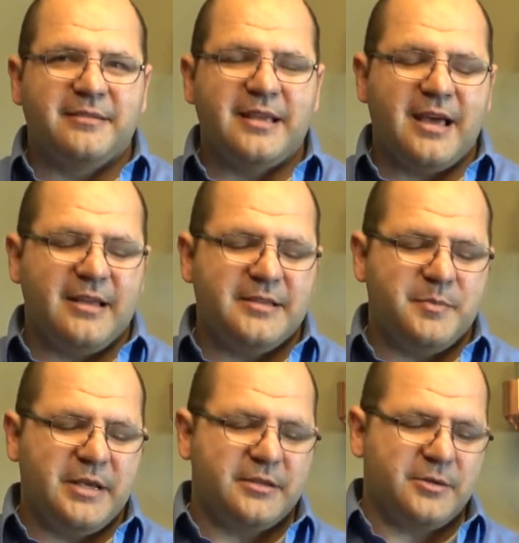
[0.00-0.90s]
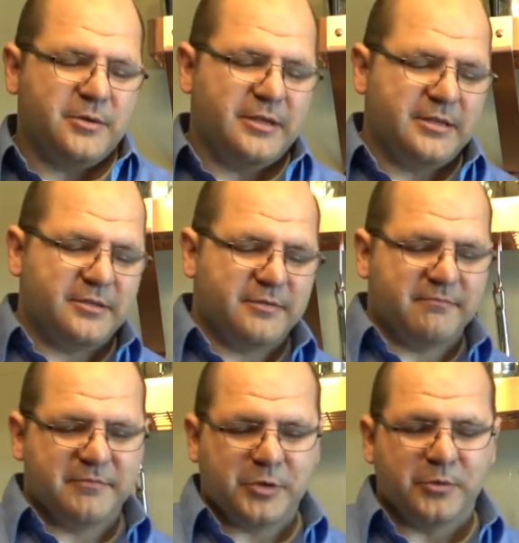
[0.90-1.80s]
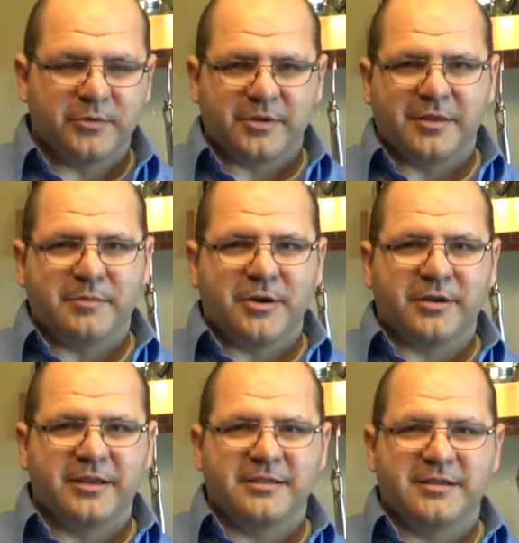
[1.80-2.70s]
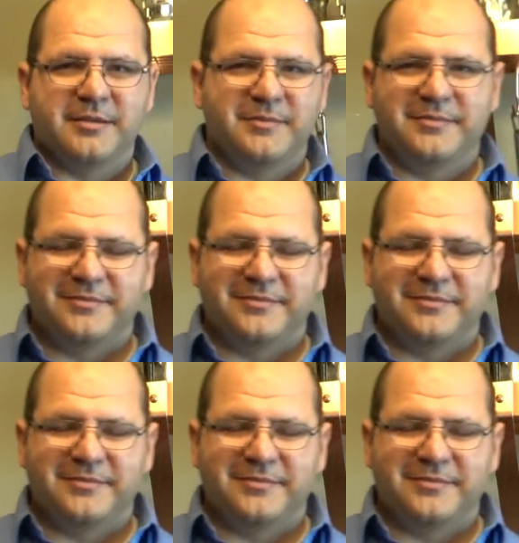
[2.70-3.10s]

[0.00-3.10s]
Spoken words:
that is being sold as tools on the market to,